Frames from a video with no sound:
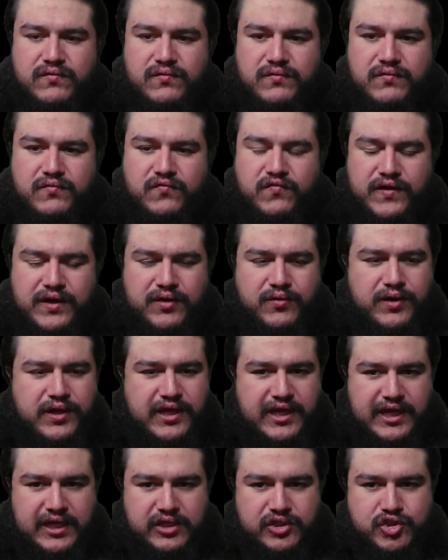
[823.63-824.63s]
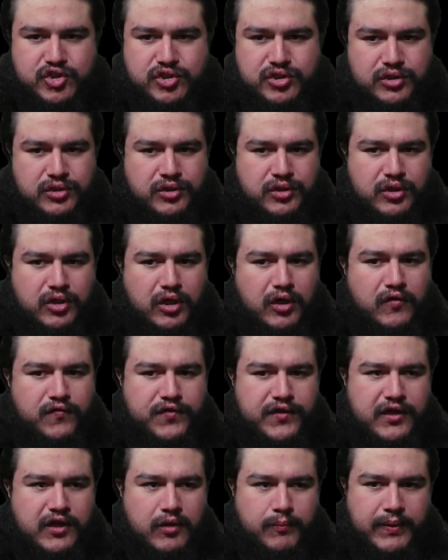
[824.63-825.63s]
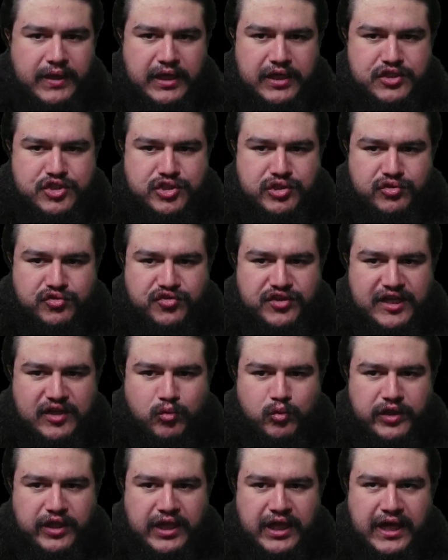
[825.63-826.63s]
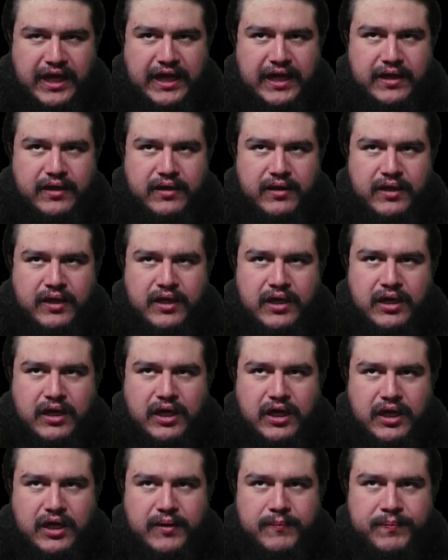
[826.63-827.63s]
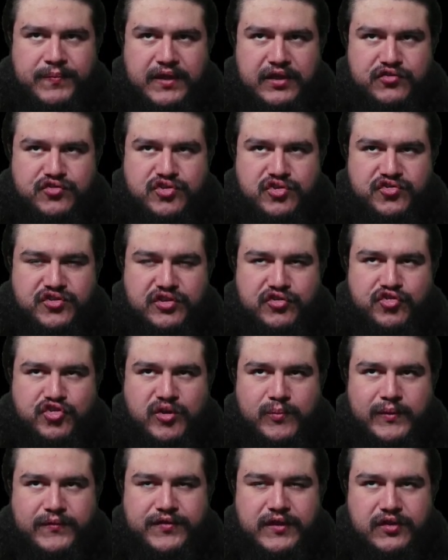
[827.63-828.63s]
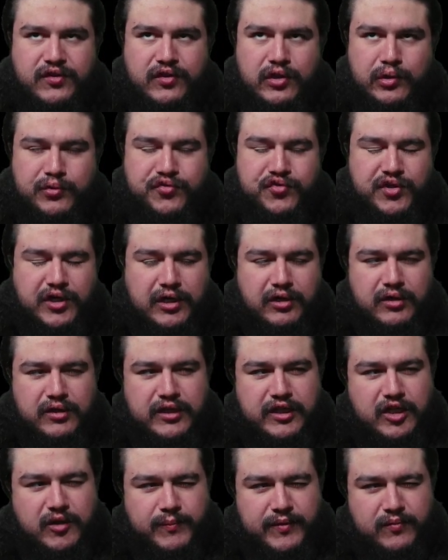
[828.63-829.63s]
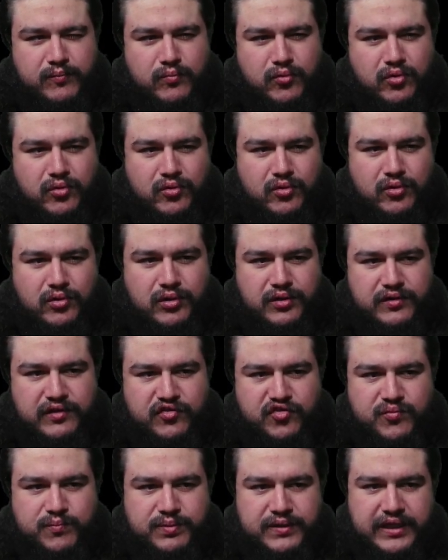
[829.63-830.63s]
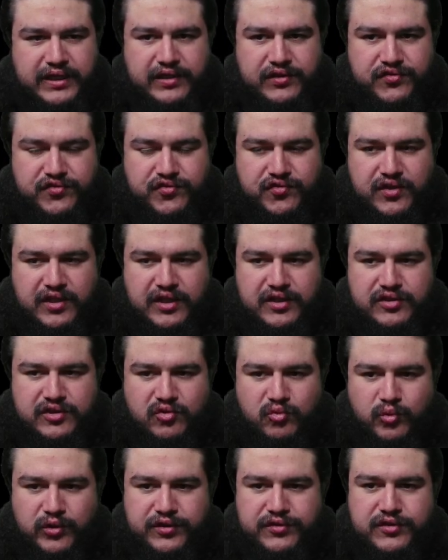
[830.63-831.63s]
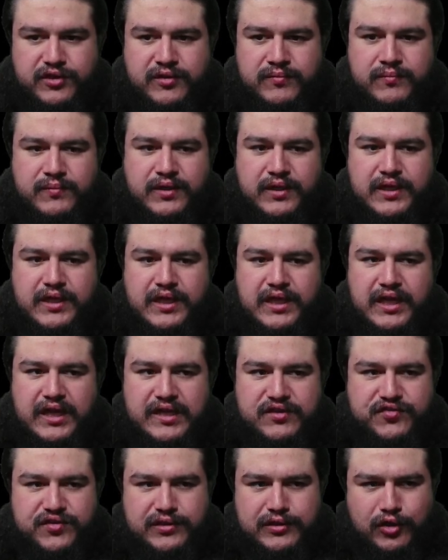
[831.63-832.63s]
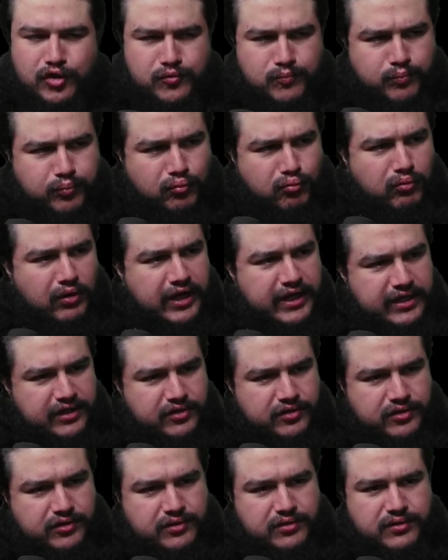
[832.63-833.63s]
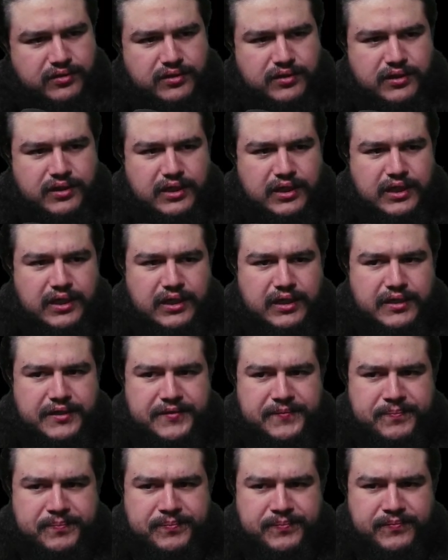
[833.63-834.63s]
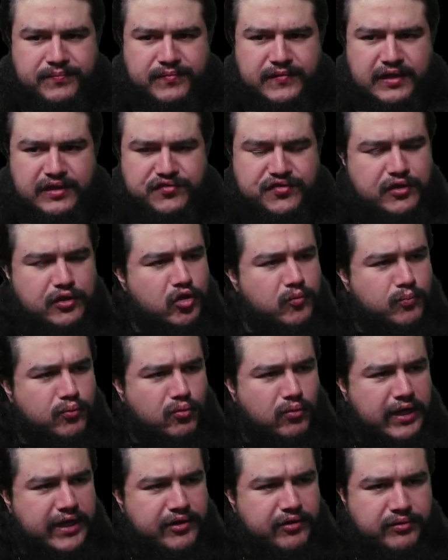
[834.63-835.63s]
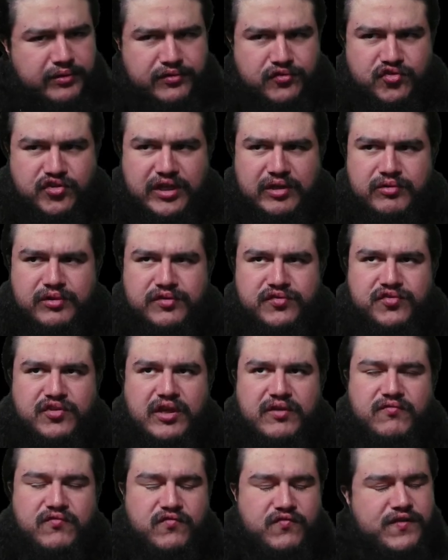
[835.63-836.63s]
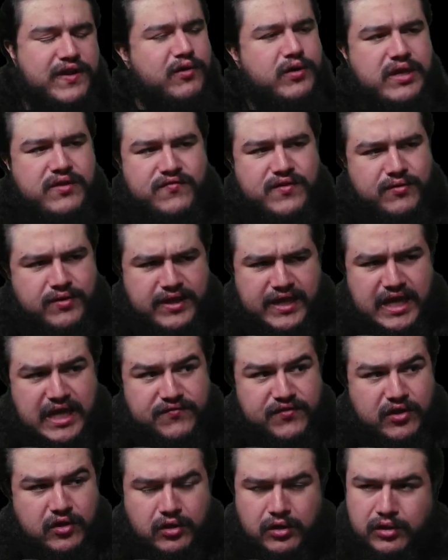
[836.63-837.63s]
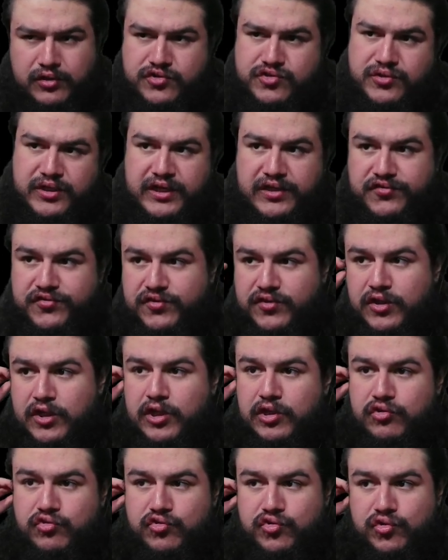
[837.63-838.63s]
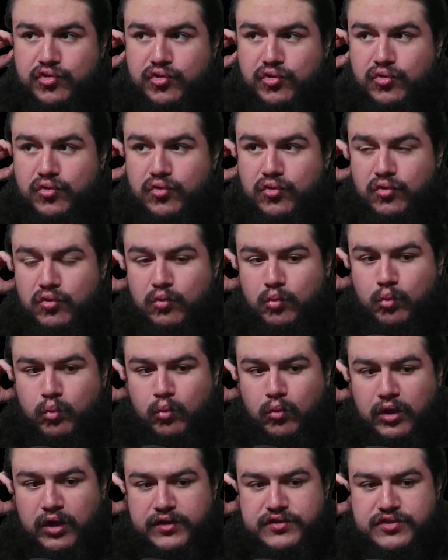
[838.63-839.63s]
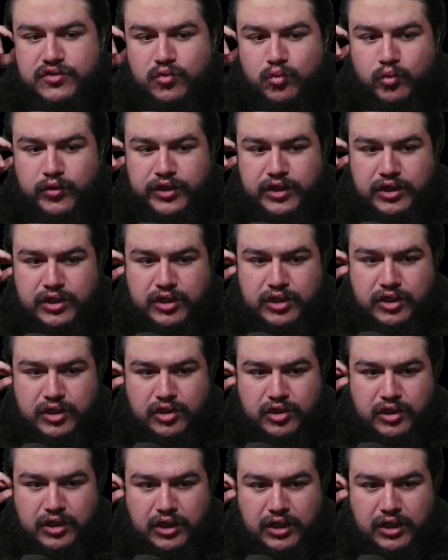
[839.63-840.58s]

variation of the arpeggios that we had. It's just that some of the notes are a little bit more displaced in the rhythm. It's a lot brighter. It's a lot brighter in sound. It's a very, very heavy contrast to what we